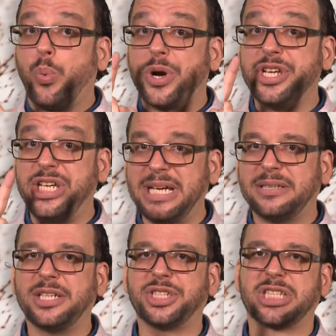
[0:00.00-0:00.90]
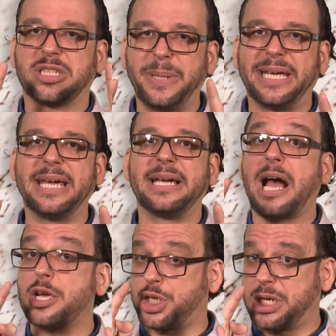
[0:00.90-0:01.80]
were Yiddish-speaking
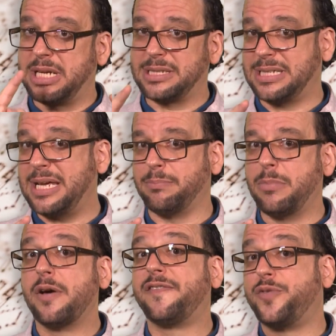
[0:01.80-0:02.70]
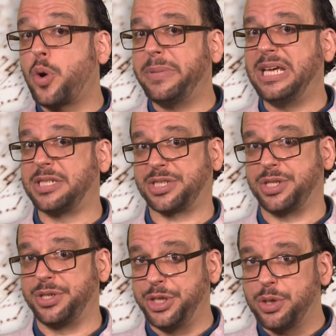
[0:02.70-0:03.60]
Ashkenazim from
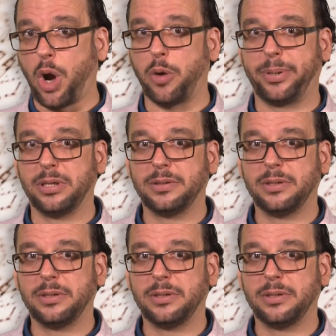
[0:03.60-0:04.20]
Eastern Europe.